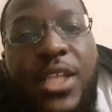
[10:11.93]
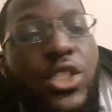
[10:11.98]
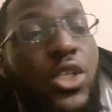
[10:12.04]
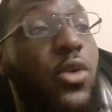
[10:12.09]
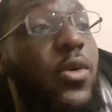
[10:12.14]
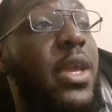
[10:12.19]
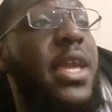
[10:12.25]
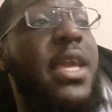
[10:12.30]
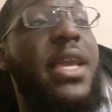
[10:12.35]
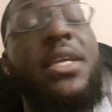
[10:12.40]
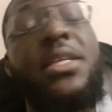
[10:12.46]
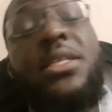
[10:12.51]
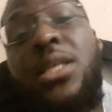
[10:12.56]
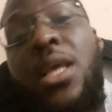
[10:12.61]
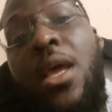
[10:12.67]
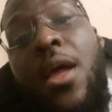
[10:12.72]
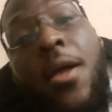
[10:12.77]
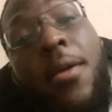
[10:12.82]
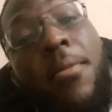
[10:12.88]
So it is
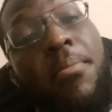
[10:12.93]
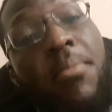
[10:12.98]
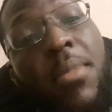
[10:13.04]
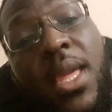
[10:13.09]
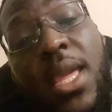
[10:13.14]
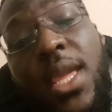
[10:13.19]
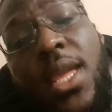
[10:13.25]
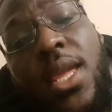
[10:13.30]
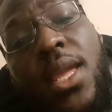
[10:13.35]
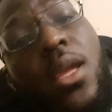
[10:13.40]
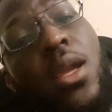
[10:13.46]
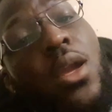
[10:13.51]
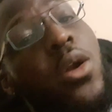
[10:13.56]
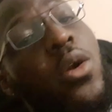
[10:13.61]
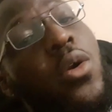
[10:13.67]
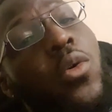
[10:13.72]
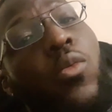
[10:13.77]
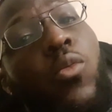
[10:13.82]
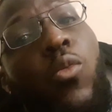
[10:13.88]
me,
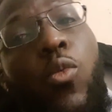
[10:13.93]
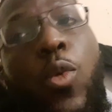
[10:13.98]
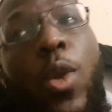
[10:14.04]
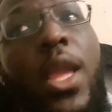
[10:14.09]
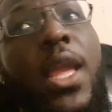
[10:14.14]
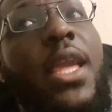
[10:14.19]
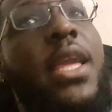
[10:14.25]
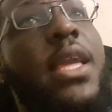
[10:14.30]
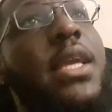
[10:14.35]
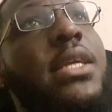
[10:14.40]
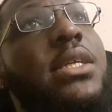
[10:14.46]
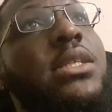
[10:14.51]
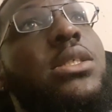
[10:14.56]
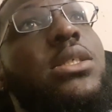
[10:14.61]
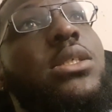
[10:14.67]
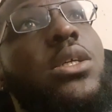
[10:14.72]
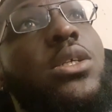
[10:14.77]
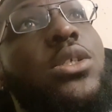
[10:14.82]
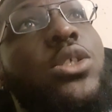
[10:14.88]

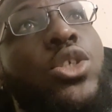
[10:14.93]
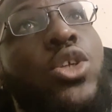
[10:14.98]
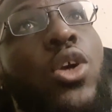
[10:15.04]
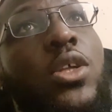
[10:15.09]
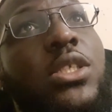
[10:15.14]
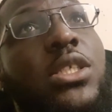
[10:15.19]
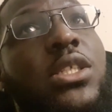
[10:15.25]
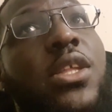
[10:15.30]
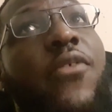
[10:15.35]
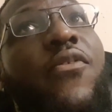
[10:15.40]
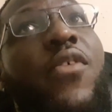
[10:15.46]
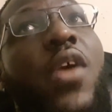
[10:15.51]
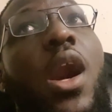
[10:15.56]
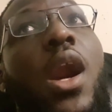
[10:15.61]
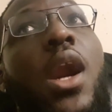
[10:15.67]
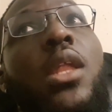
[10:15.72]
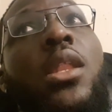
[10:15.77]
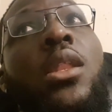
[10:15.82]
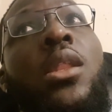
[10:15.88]
Weeze, John
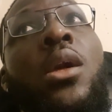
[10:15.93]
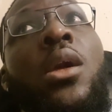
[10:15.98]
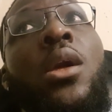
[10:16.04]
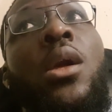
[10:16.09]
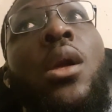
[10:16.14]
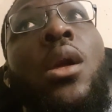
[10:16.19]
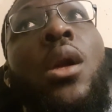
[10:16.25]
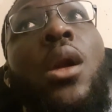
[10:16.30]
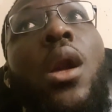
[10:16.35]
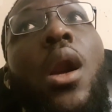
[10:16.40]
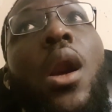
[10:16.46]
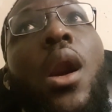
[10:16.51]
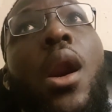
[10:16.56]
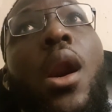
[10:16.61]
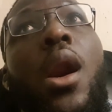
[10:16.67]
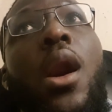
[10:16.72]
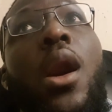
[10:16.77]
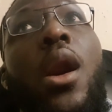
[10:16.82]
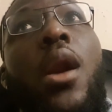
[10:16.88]
Stefan,
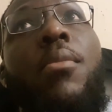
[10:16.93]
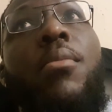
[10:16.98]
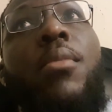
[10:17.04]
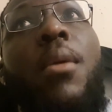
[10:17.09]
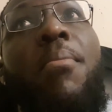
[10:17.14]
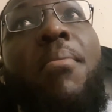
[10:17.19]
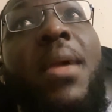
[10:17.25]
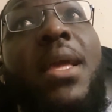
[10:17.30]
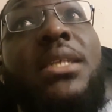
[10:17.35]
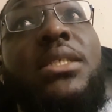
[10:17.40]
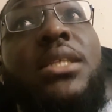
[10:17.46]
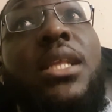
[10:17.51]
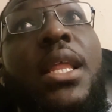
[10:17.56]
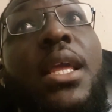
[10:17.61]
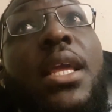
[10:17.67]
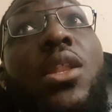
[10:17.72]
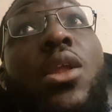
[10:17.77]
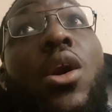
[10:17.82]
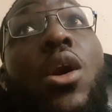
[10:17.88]

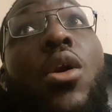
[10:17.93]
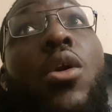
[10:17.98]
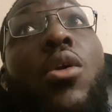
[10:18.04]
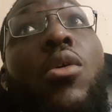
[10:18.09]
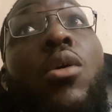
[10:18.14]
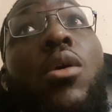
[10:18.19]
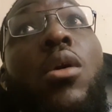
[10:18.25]
Macelino,